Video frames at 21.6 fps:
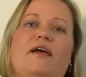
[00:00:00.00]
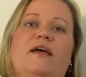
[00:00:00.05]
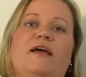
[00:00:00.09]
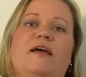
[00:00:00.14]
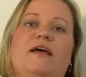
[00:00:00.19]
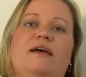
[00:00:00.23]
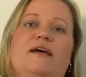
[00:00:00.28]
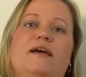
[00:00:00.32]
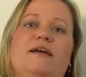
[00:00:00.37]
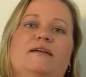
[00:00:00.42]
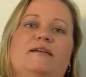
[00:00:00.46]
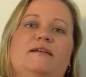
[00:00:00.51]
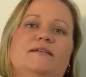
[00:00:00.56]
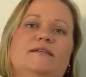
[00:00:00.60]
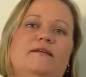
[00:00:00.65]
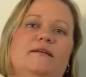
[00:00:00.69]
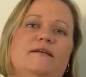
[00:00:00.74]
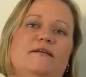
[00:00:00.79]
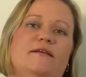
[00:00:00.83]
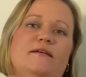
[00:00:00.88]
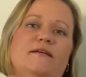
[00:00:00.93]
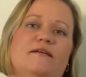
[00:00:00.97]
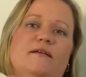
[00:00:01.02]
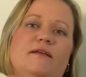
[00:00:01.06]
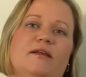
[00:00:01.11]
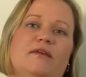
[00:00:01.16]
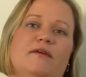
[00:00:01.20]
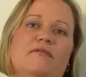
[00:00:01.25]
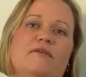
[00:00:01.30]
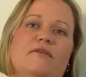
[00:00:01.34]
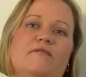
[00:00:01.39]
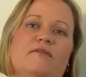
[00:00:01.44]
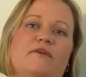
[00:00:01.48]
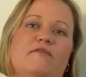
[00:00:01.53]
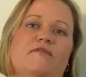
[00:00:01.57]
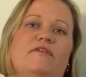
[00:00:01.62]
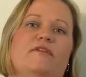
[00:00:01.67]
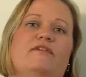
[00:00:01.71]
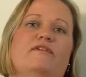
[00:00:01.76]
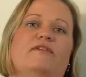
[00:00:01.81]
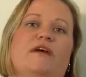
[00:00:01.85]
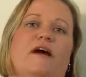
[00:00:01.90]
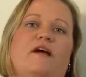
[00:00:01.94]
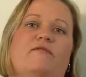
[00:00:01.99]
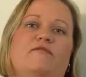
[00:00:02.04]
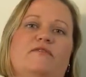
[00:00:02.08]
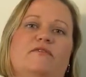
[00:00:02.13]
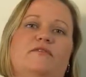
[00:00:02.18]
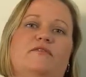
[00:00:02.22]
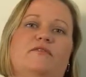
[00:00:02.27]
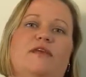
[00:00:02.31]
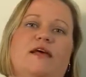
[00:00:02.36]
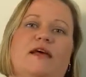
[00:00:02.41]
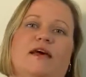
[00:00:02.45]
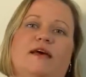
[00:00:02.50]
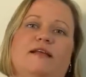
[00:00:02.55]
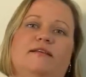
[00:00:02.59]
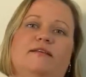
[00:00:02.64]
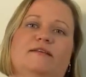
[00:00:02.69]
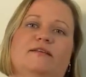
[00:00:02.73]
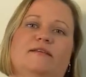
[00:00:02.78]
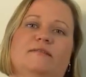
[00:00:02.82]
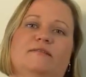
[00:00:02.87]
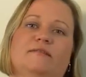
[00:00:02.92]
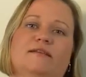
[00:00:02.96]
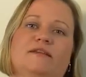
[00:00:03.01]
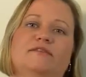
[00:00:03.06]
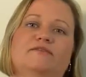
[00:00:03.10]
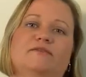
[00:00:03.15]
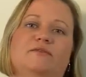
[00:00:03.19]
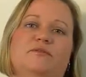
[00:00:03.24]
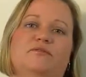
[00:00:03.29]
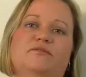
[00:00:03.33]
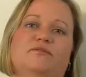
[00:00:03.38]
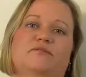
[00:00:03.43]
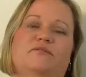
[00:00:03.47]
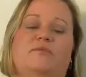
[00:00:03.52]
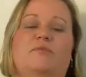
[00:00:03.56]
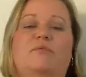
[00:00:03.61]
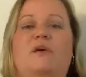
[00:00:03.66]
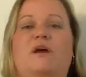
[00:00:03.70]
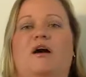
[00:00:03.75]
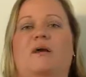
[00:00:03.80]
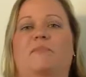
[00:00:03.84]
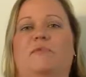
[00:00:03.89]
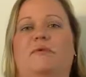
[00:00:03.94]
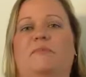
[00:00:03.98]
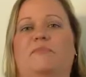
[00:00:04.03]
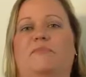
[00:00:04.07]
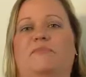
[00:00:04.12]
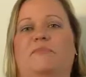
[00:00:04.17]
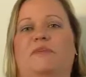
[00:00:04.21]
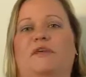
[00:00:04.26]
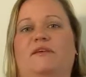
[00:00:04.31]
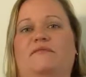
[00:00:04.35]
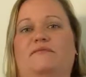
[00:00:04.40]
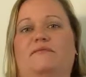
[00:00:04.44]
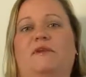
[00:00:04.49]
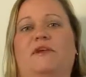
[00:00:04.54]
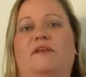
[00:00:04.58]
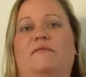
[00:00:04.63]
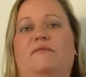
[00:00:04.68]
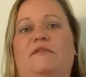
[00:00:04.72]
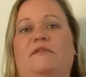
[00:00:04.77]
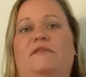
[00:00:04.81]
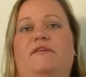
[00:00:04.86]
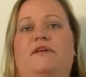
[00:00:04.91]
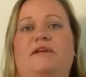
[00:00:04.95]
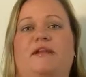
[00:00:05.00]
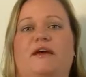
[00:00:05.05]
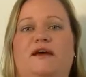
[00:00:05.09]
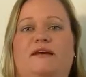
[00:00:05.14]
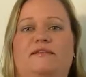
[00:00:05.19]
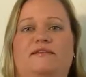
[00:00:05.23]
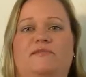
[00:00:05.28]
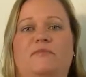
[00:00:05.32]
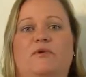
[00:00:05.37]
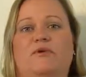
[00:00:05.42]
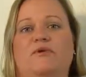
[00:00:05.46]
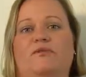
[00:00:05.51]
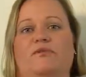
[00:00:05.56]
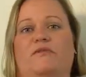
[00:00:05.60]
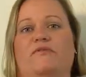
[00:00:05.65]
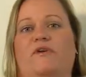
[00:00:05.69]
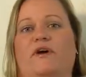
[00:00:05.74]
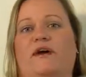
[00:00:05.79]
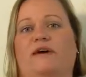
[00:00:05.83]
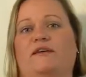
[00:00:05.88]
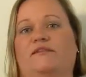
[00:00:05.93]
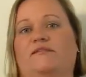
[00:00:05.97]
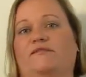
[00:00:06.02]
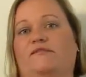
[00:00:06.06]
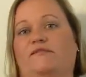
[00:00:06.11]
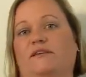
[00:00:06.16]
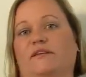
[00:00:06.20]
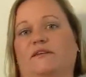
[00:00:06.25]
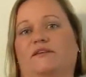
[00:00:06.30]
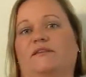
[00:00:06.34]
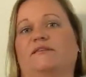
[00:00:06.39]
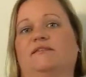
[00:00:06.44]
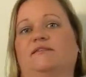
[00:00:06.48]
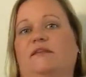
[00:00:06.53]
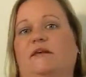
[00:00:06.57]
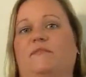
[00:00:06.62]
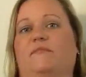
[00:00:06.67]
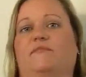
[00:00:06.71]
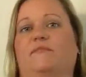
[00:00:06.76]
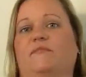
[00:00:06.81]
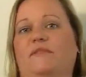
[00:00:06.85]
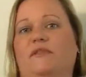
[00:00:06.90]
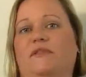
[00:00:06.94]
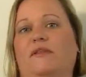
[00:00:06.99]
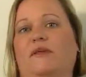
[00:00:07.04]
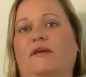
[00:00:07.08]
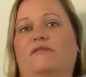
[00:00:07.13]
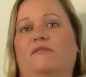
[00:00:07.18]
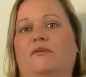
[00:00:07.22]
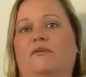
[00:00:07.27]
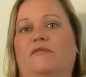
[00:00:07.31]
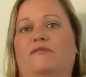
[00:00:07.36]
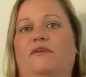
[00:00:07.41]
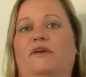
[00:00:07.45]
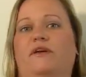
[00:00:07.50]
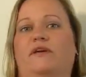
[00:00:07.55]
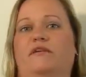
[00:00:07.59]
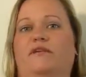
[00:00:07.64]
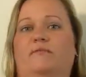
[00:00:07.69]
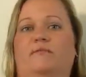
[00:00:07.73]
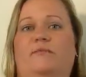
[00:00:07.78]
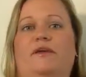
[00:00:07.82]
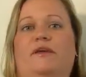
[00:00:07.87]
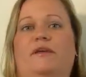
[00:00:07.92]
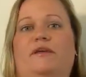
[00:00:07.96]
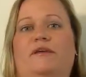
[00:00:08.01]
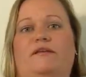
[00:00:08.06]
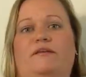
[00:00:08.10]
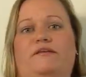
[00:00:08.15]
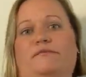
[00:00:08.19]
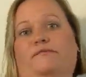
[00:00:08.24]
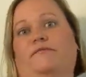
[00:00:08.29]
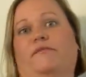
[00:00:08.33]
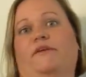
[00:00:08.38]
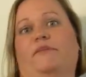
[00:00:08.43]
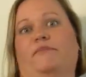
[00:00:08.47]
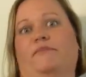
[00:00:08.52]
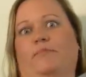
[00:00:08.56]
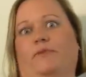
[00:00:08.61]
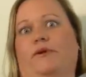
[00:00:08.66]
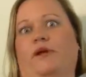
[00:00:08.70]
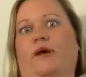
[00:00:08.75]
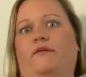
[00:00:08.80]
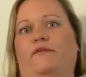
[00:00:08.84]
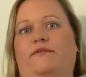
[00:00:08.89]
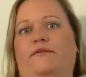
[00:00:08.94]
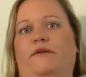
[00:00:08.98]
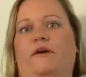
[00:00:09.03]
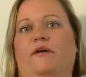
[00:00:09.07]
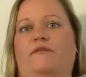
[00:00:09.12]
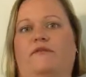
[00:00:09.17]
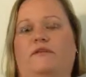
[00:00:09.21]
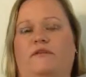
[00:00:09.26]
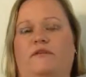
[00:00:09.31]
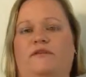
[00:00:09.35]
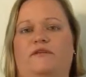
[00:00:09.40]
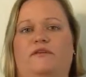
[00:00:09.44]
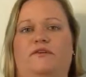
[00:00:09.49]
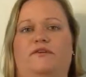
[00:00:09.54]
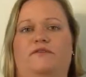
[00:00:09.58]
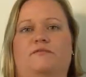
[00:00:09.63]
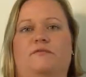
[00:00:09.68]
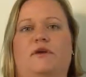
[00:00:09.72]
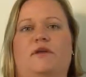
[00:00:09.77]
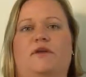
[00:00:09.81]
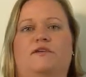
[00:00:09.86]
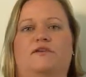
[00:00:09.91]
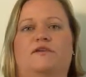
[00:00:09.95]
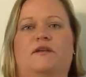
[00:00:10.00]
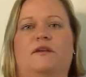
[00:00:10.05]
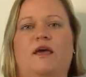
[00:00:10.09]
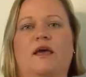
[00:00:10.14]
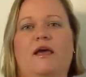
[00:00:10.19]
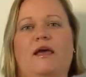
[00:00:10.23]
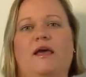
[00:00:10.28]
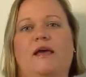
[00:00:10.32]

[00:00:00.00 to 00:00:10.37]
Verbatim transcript: And you know, when we've discovered that the real source of the problem is really within us, most of us feel some level of guilt because we've put ourselves in the situation.